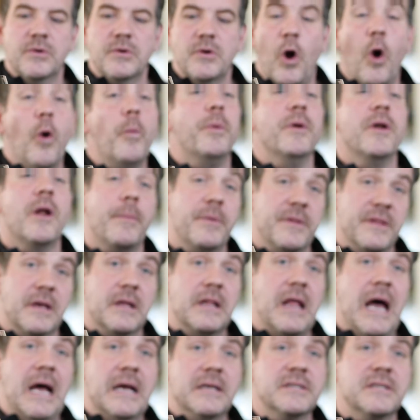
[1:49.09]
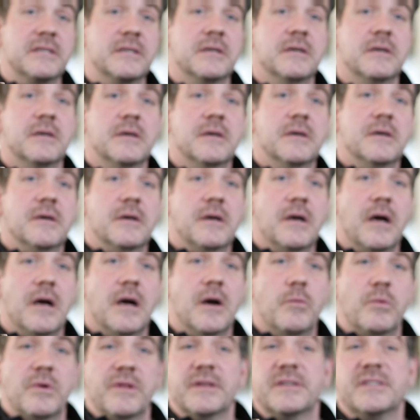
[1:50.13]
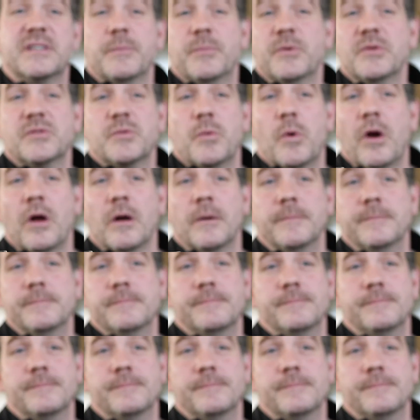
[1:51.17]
open up in the glass with a simple swirl.